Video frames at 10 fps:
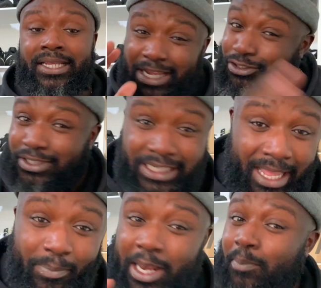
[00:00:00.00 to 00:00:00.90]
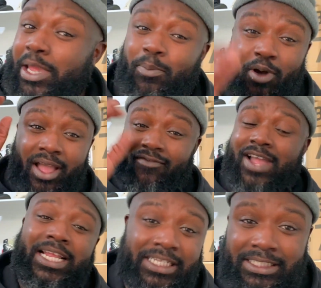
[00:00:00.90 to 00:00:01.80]
Make sure to get pen and paper and
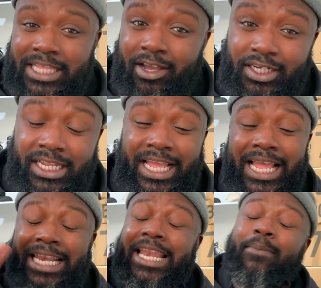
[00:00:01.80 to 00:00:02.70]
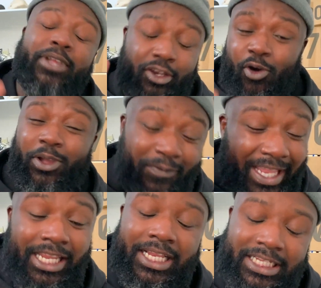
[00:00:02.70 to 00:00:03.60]
write these down, yeah, and let me know if
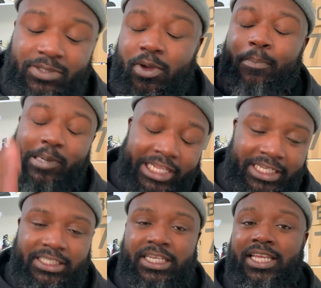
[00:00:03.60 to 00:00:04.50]
any of these work, please,